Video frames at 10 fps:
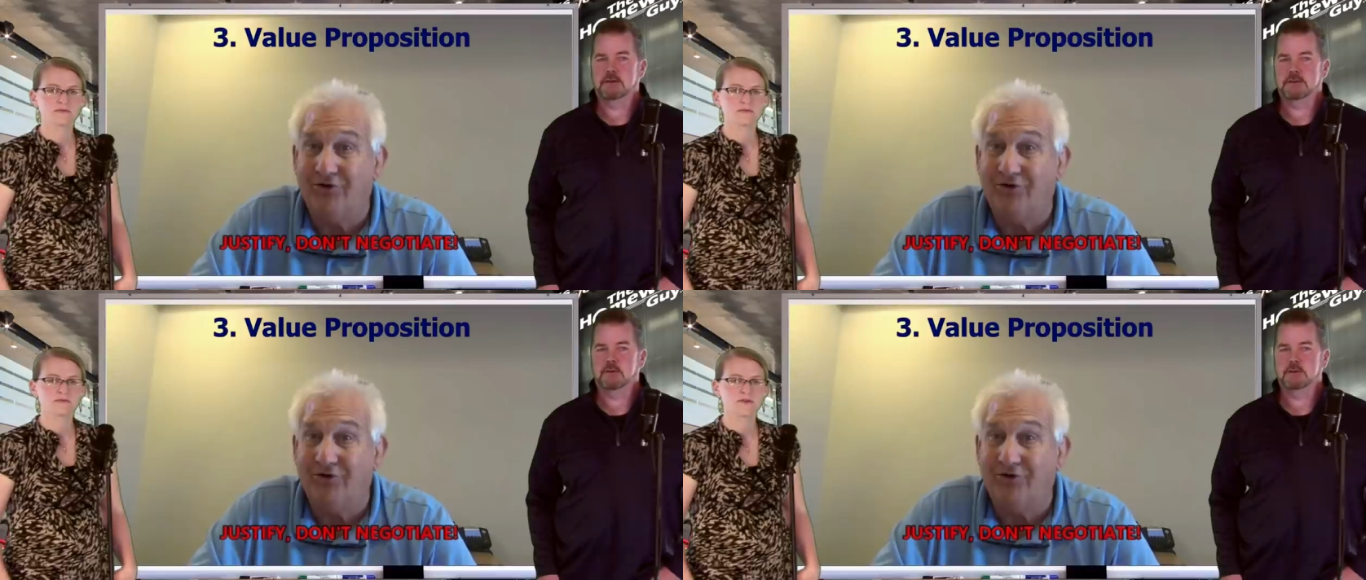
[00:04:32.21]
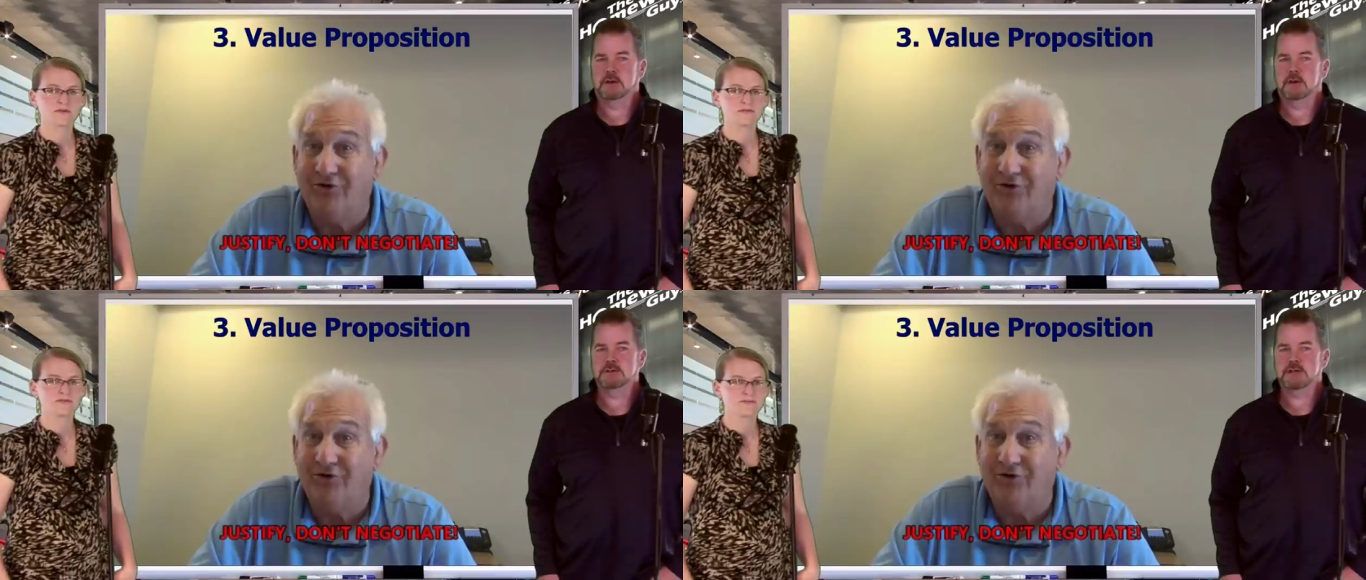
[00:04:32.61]
Speaker 1: don't
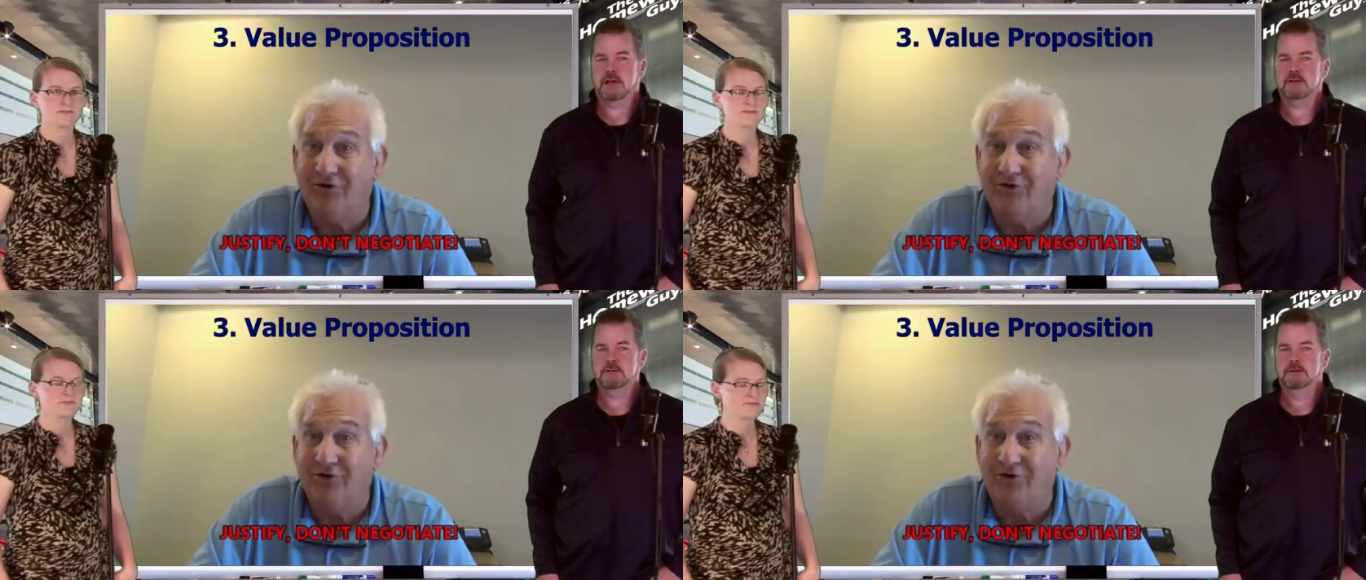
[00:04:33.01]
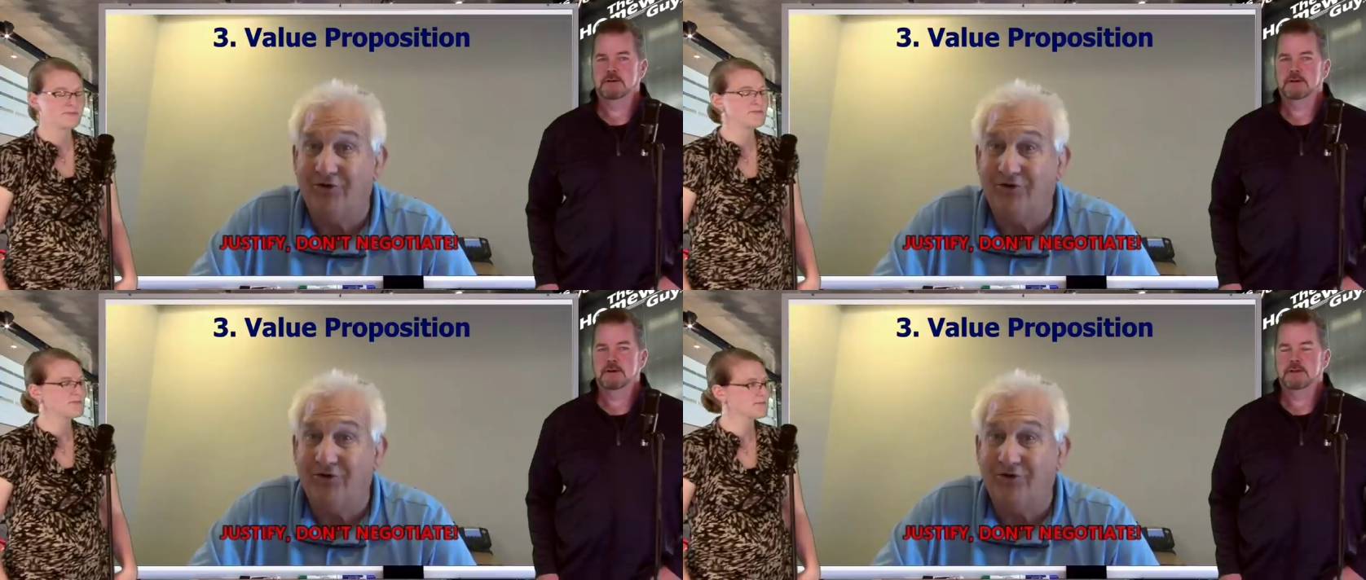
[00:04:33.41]
negotiate. Mm -hmm.